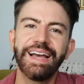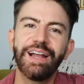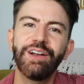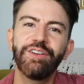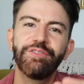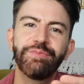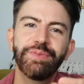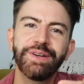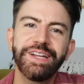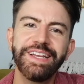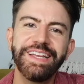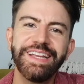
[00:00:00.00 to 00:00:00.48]
Hello
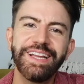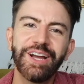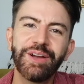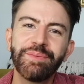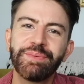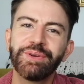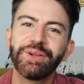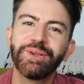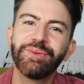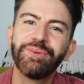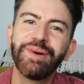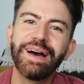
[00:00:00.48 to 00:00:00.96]
everybody, hope
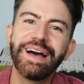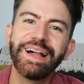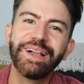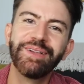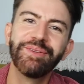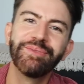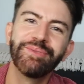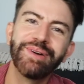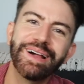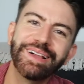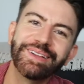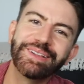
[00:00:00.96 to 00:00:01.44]
you're all
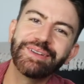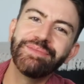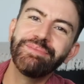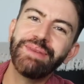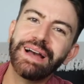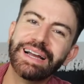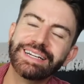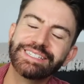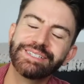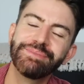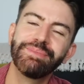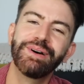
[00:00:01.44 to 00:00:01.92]
well. Welcome
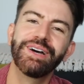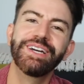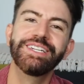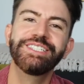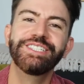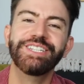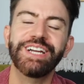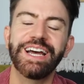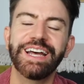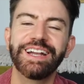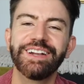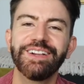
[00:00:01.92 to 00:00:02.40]
back to my
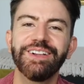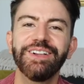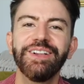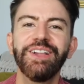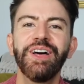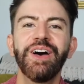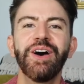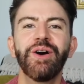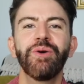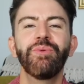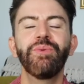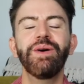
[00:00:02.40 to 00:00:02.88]
channel.